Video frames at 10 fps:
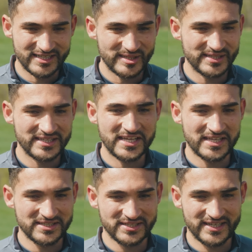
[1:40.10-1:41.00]
in the
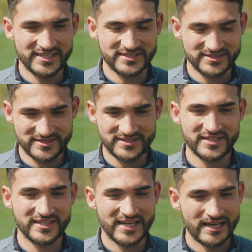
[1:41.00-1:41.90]
end, I get to
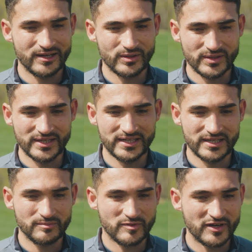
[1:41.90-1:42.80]
see
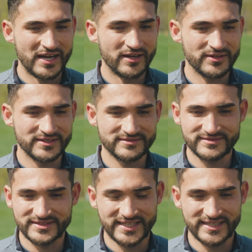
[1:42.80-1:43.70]
how proud
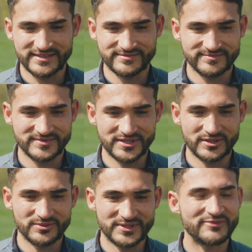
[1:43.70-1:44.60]
and you
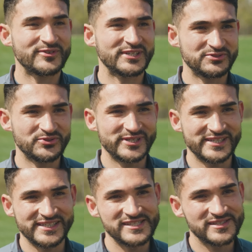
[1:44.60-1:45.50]
know, different
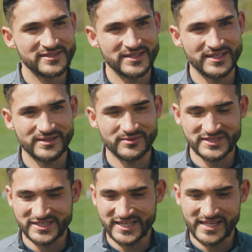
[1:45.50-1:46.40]
Jordan is
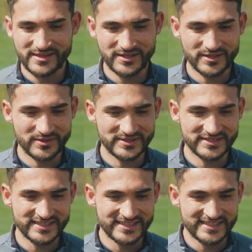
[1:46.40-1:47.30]
once he had Theo,
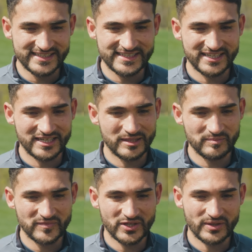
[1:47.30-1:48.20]

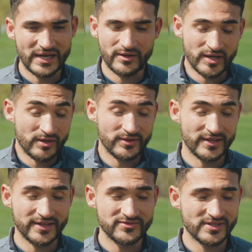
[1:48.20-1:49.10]
and you know, how the
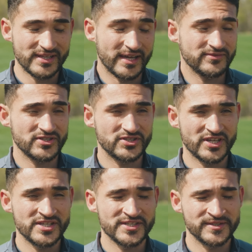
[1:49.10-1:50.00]
life just
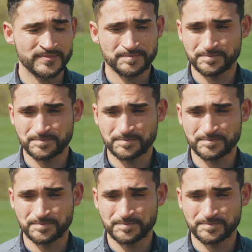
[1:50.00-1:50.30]
changes.